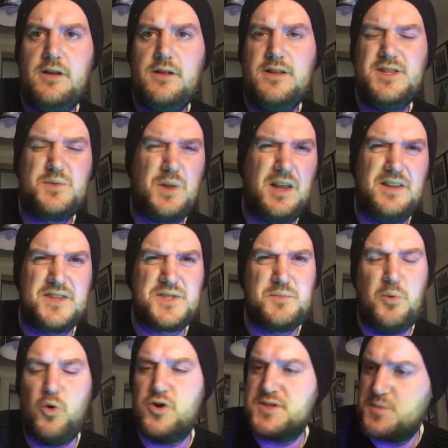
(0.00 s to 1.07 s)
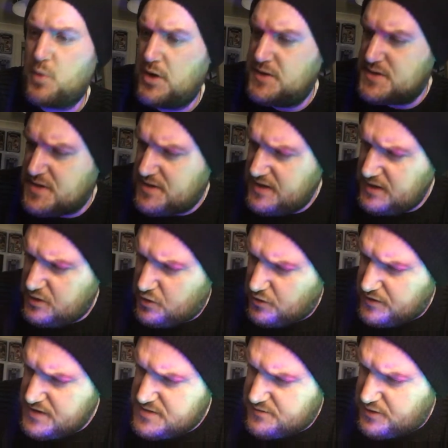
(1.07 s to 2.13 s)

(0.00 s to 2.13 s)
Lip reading: These were like sports ones. I think you got these